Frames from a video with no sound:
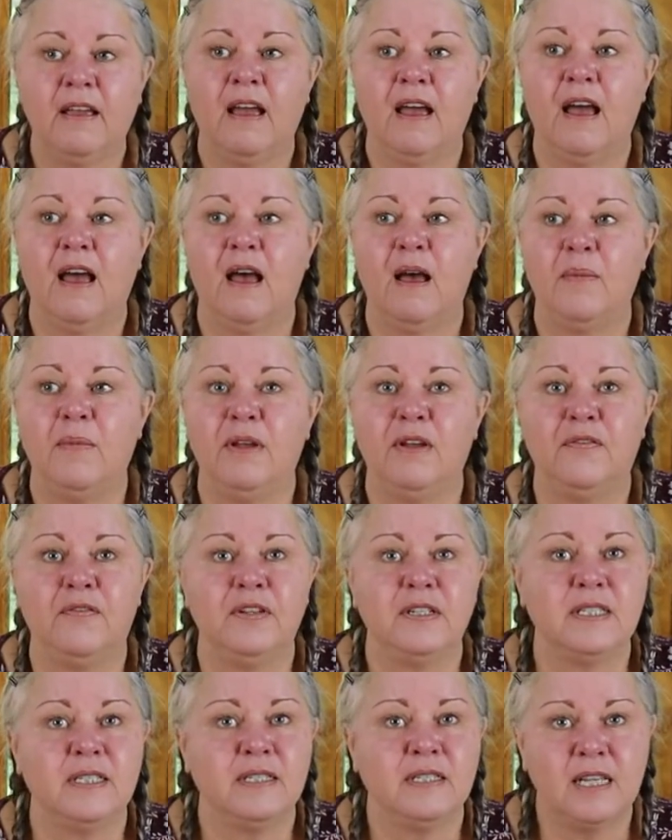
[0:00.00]
If
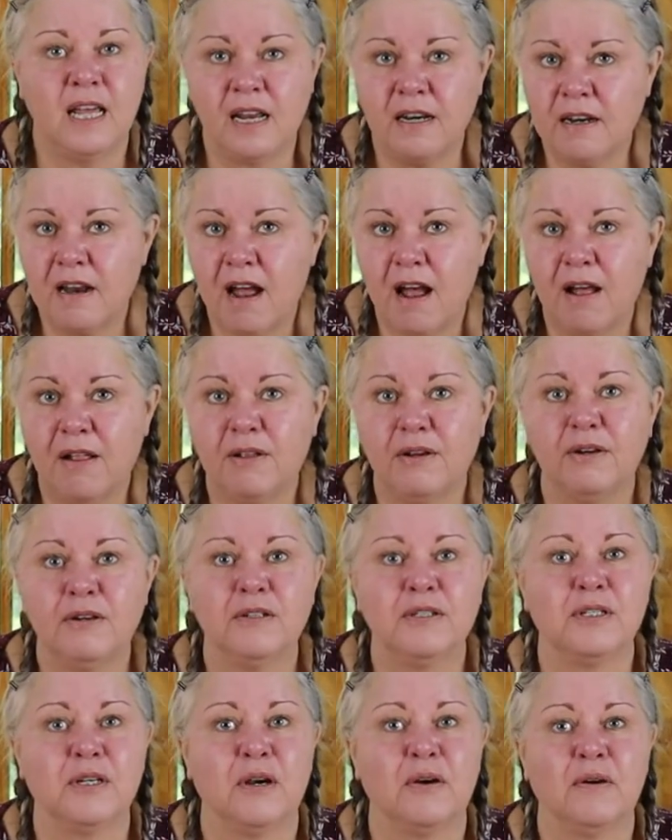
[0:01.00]
it's
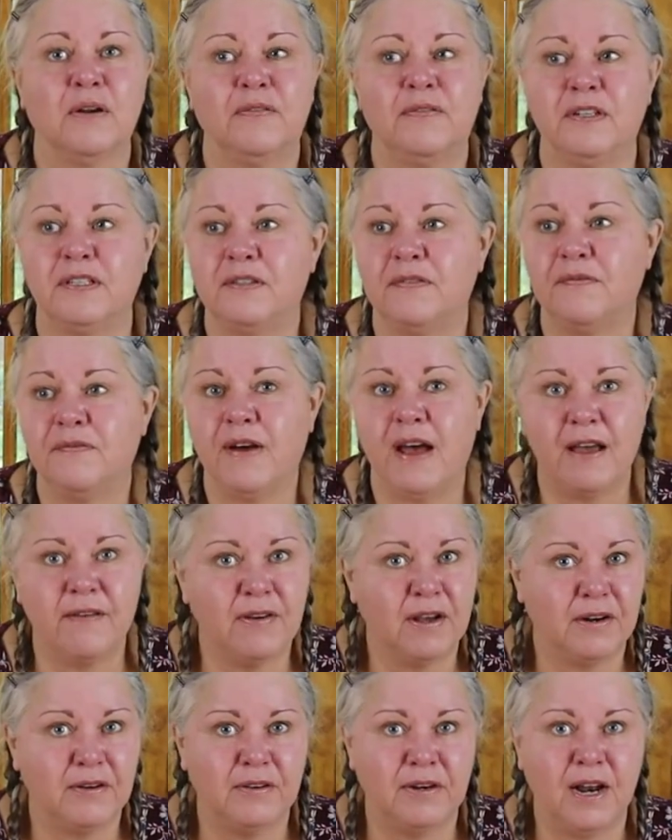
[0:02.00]
$10 or if it's
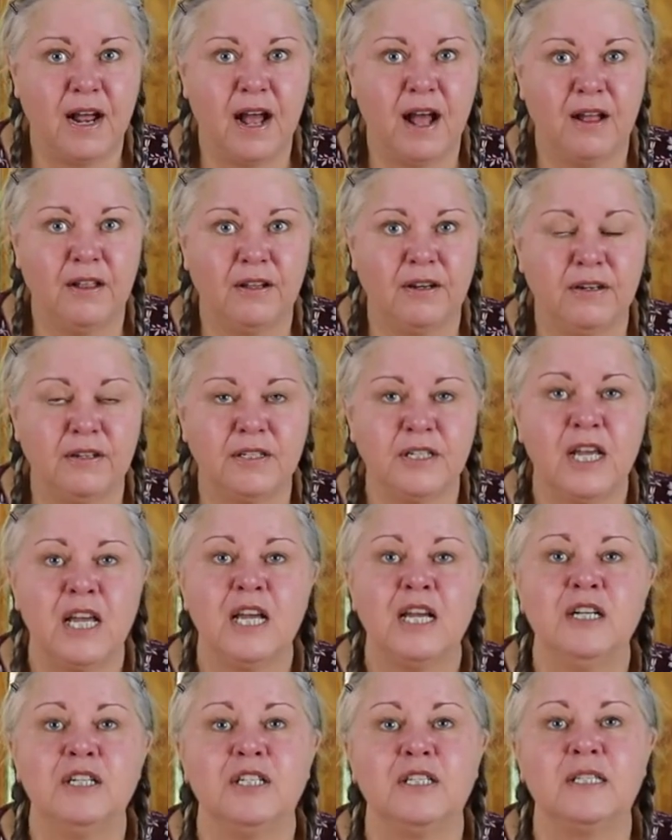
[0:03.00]
$500,
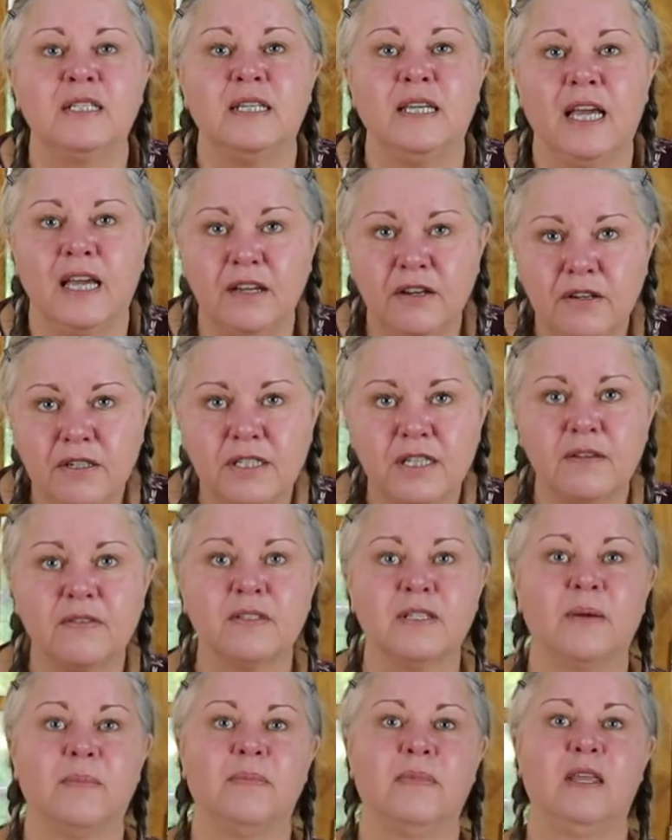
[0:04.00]
just get yourself
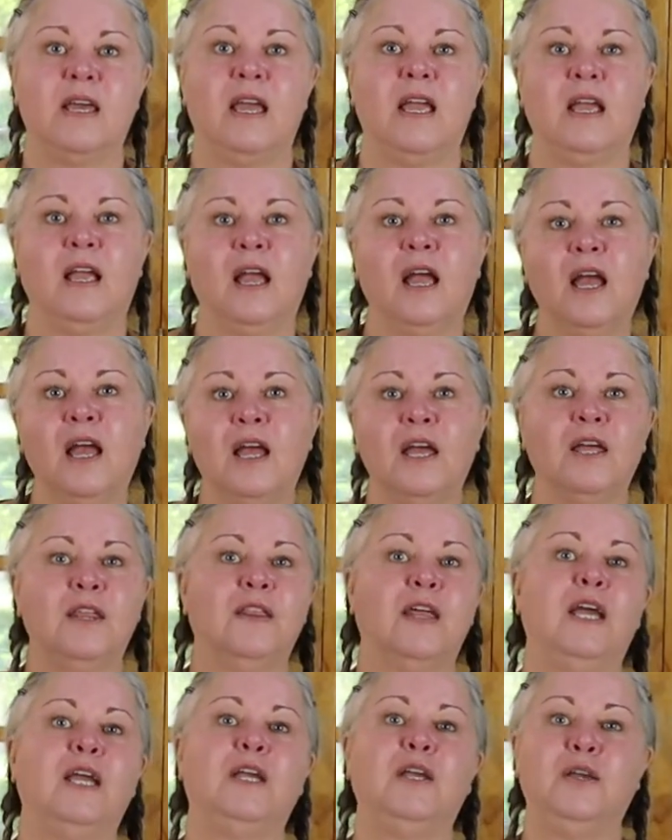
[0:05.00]
something
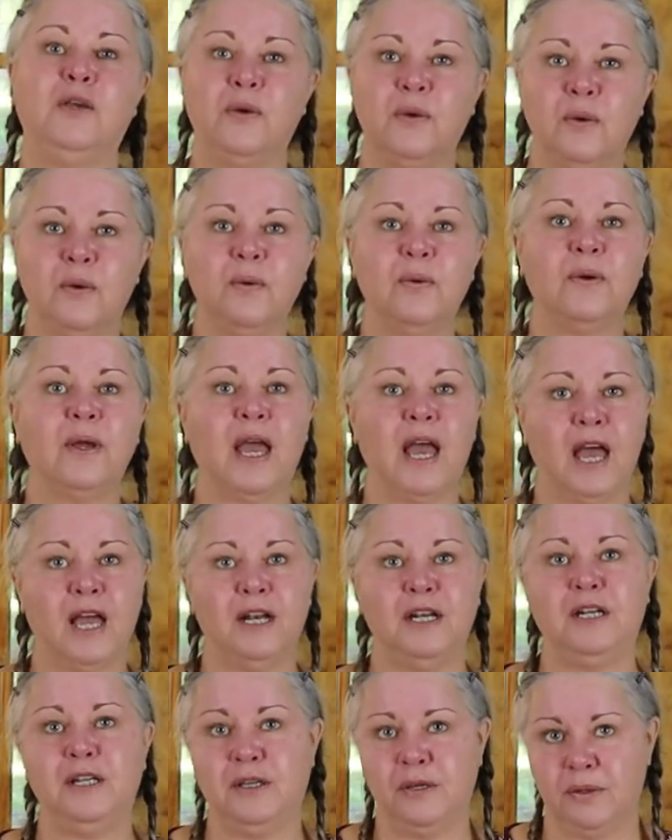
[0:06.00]
that you
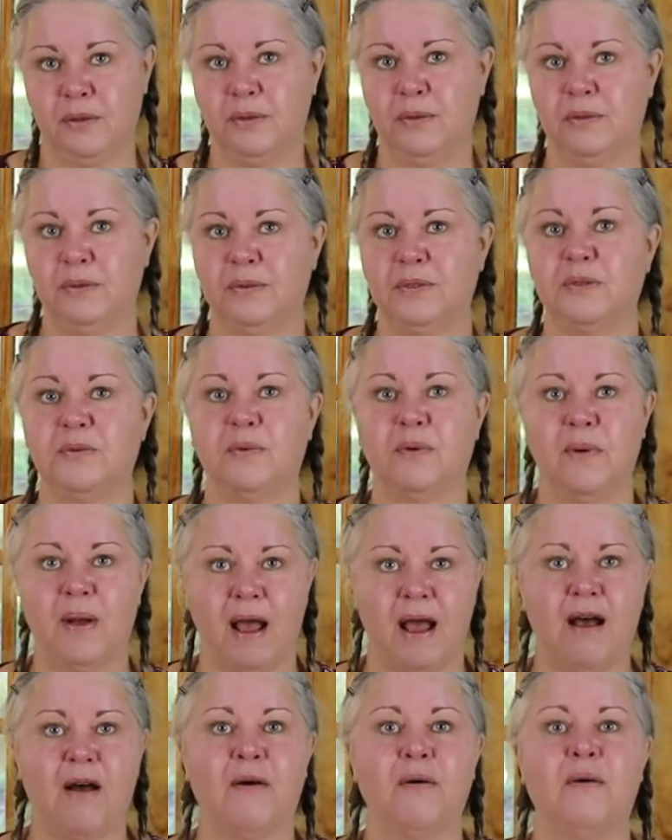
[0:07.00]
can use
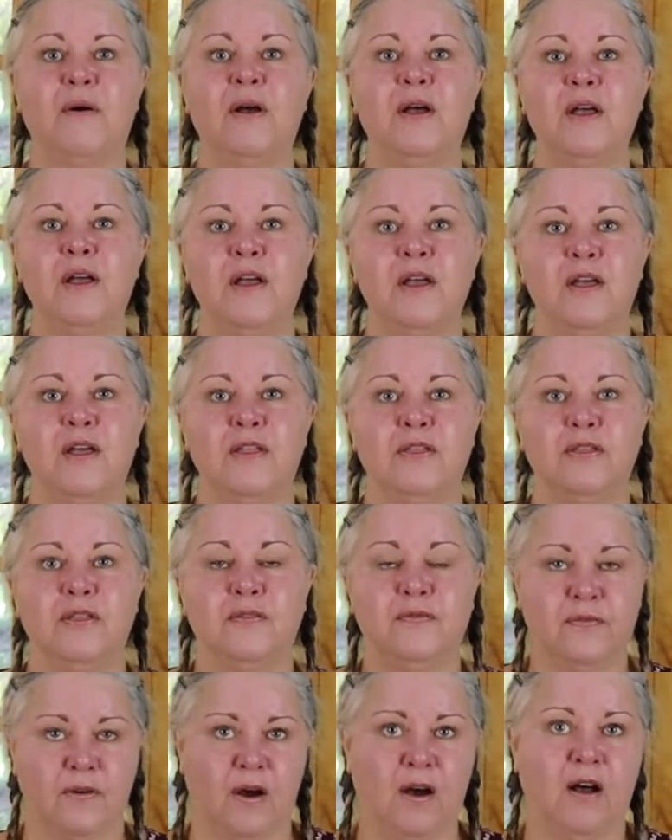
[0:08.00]
throughout the
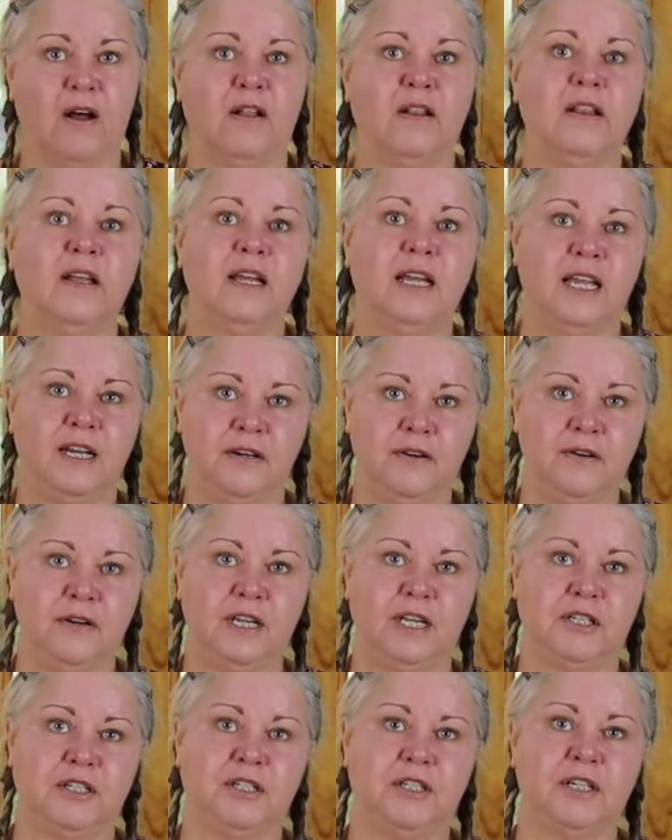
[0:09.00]
fall in your
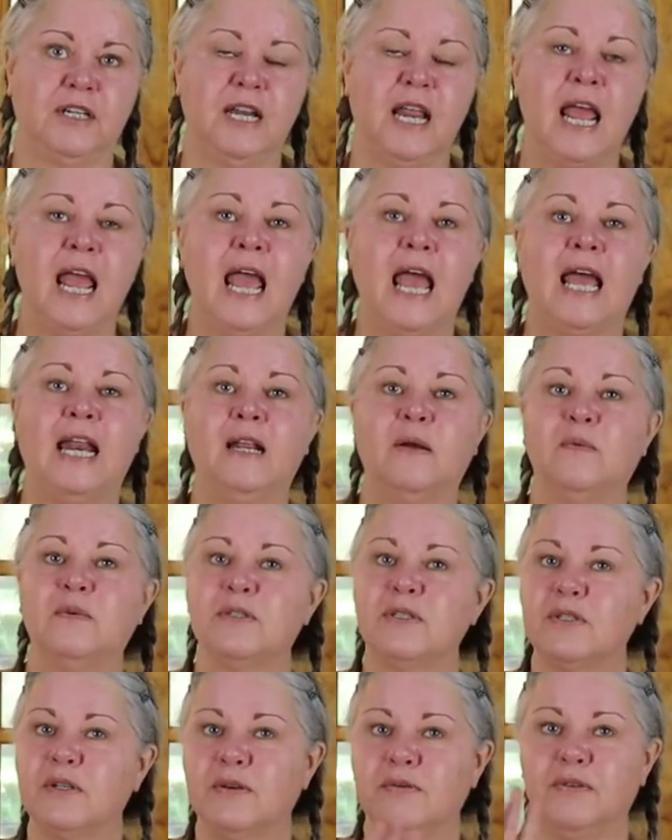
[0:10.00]
kitchen, and it will
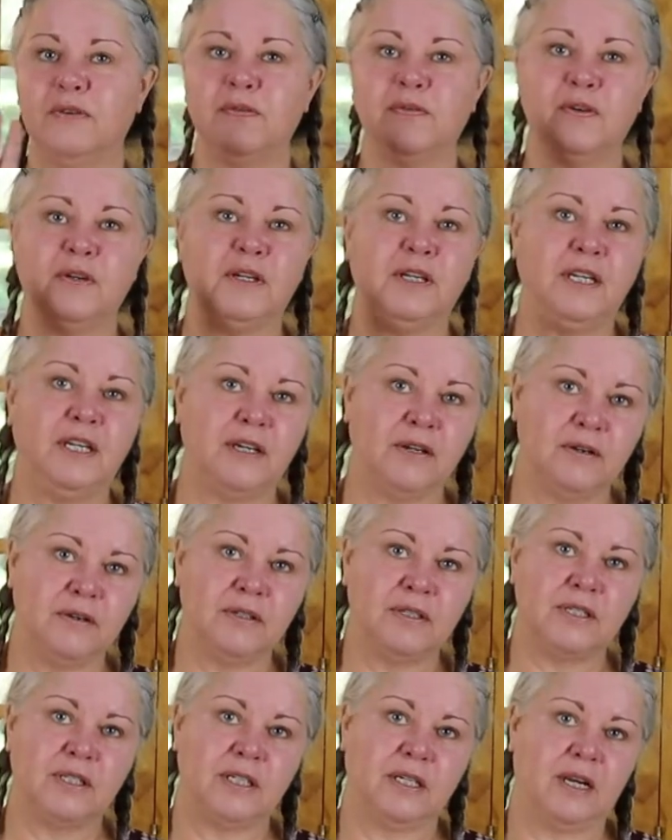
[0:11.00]
serve you for
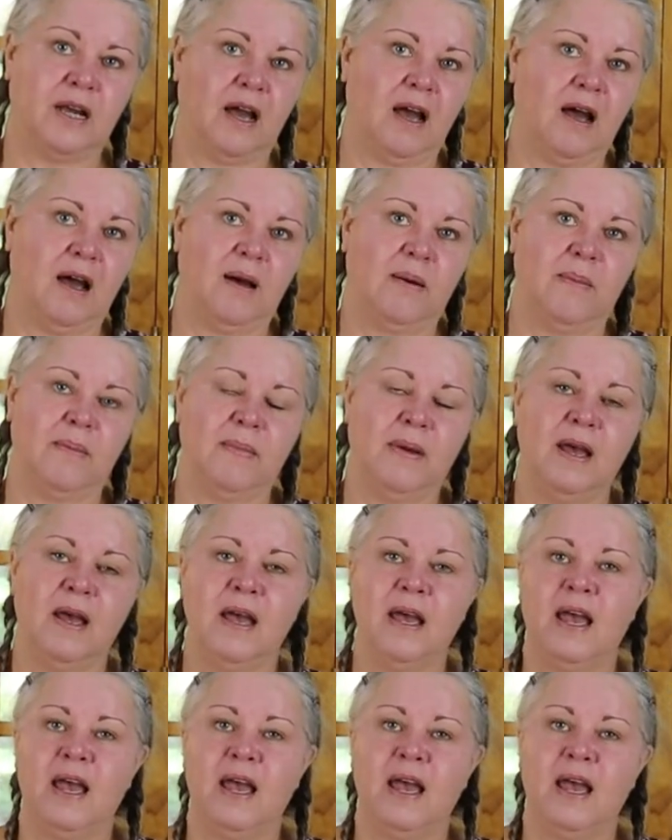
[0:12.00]
years to come.